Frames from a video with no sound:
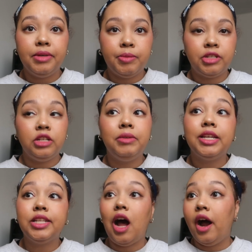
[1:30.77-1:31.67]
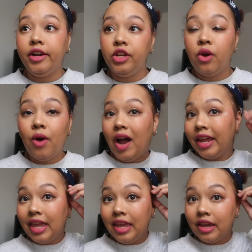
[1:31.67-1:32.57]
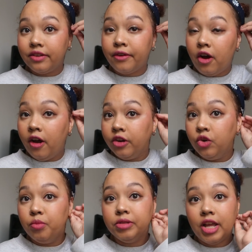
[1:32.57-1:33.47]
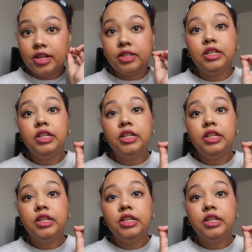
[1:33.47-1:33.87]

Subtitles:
especially because the audio I can get on Hoopla.